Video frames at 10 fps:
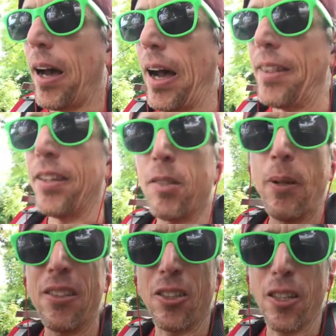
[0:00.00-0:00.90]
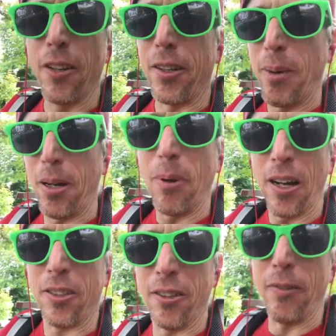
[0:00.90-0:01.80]
I think Spence is clearly the better
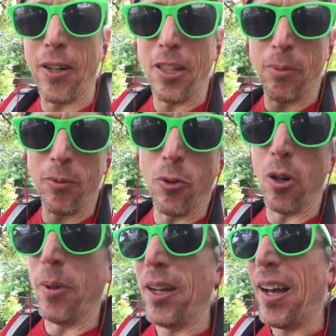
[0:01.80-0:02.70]
boxer in every way, shape, and form.